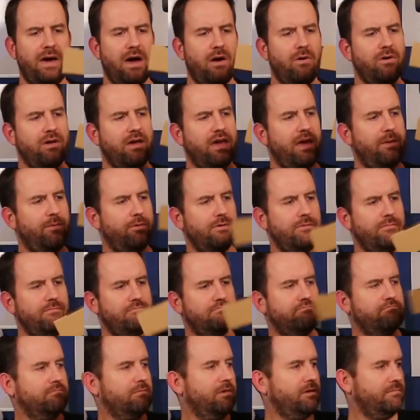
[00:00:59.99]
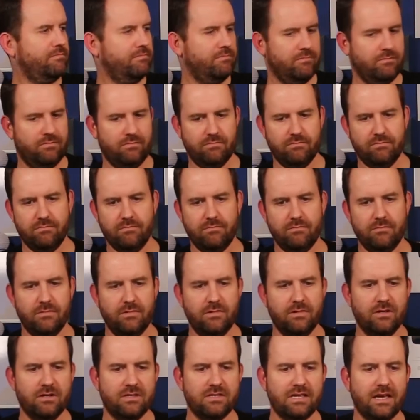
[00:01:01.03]
power cable.
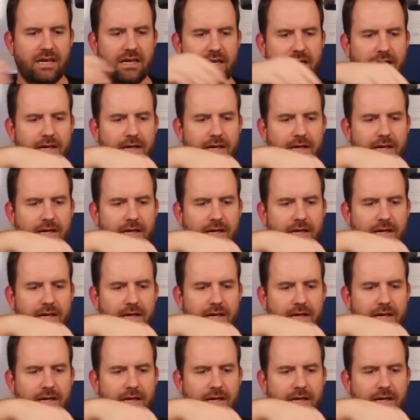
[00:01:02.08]
Looks like